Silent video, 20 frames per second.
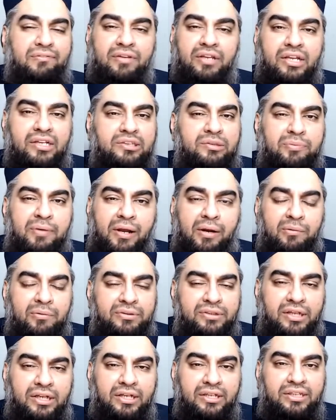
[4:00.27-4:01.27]
Allah subhanahu wa
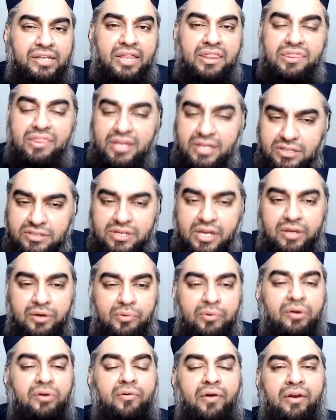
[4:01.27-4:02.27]
ta'ala, the things that you
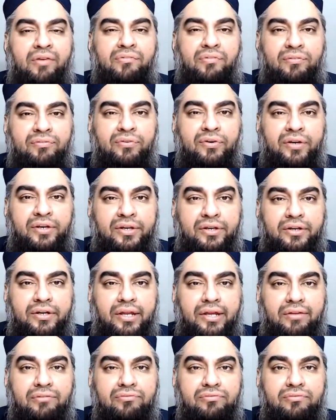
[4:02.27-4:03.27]
are grateful for in your
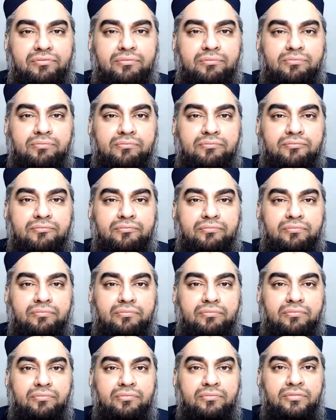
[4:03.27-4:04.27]
life,
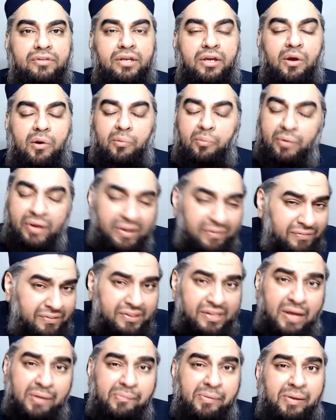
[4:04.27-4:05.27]
whatever
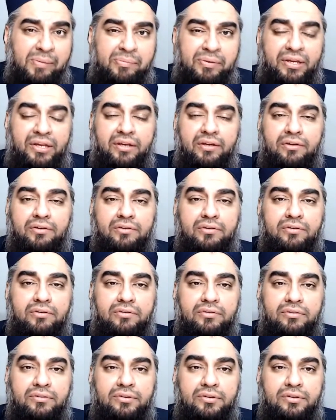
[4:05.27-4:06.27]
that may be.
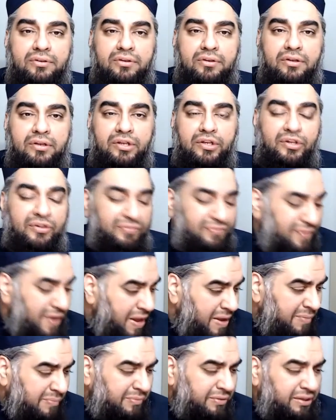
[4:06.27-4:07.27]
Your
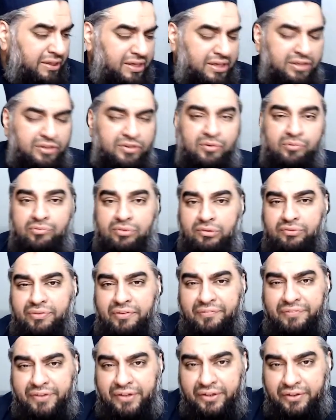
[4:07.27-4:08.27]
family, the roof
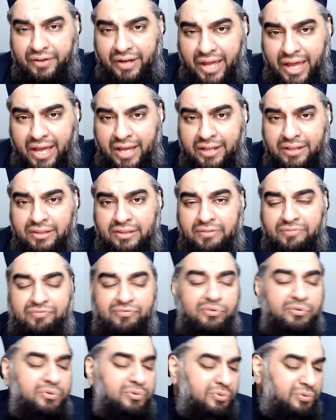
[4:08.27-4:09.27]
over your head, the
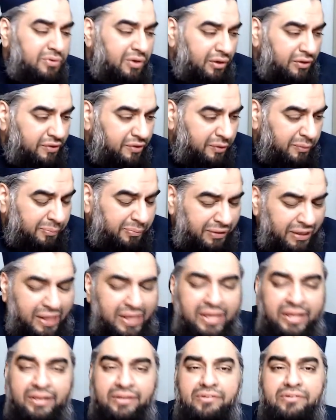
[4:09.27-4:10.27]
food on your
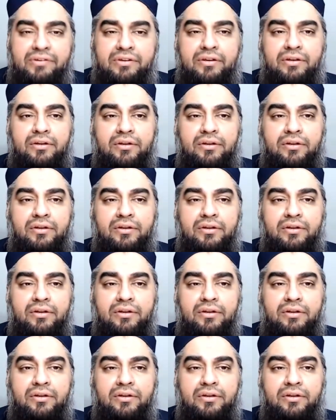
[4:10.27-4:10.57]
plate,